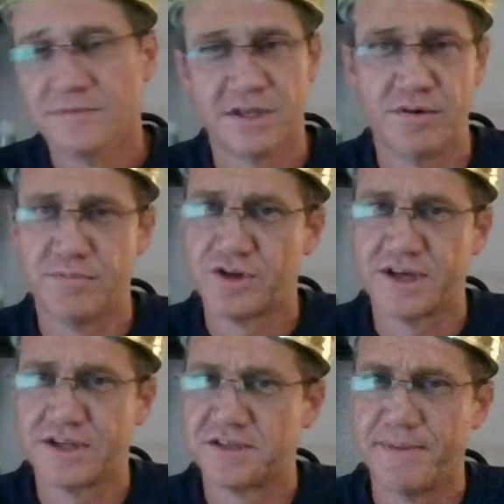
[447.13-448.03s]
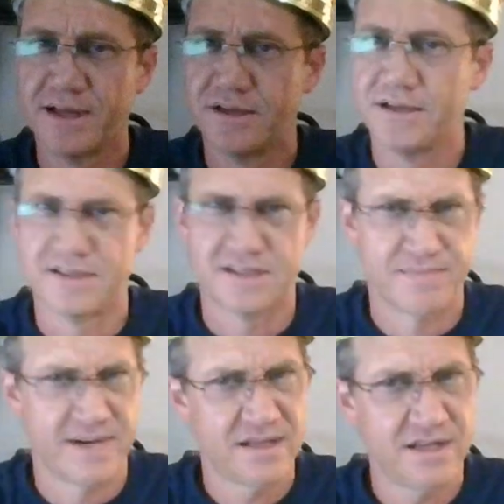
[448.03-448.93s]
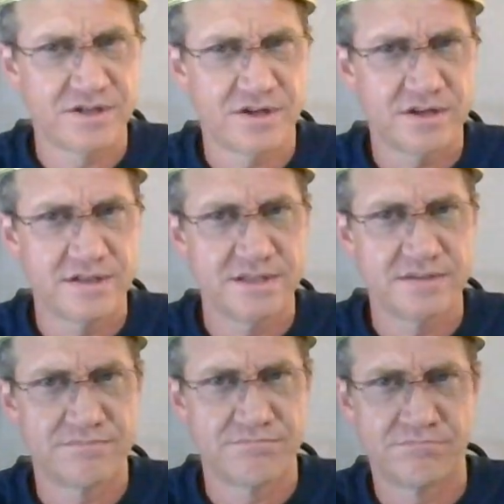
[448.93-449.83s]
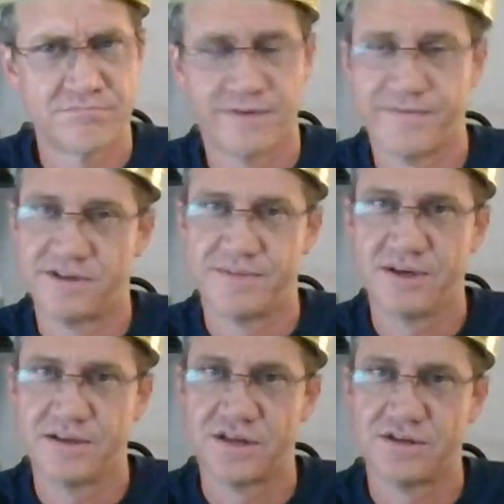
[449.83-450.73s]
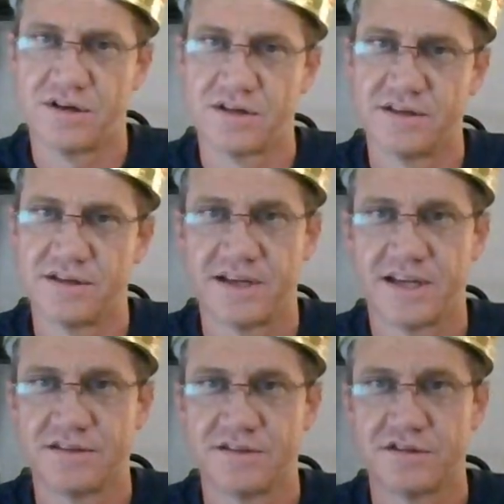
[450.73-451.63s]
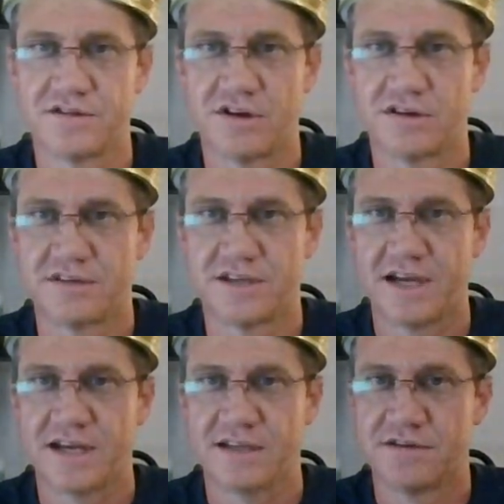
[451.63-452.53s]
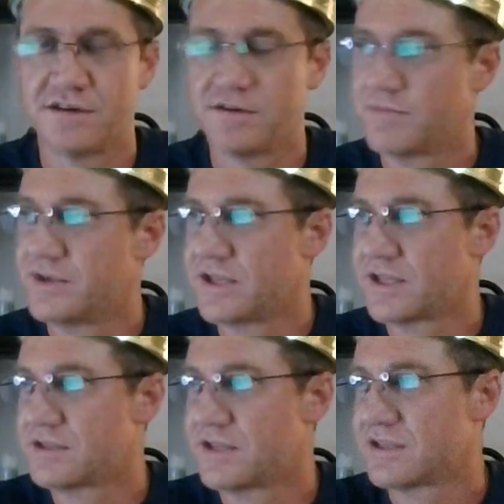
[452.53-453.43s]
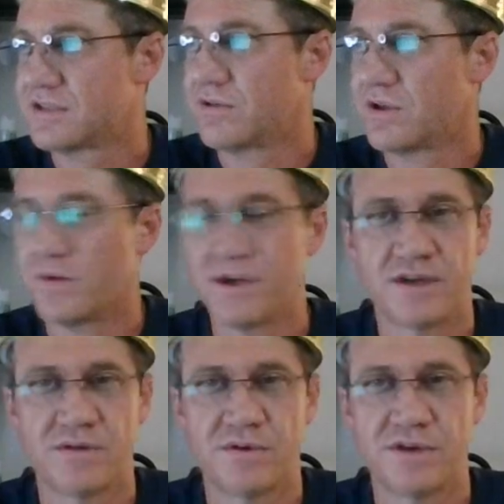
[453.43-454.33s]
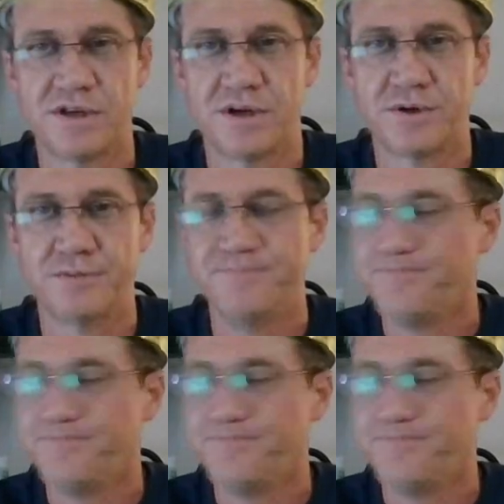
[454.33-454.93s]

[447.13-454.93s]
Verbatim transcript: you try to smell it. Does it smell like chocolate? Hmm. If it smelled like chocolate, then I guess it's a chocolate Thai. So I mean, that's that's the only way you could really know.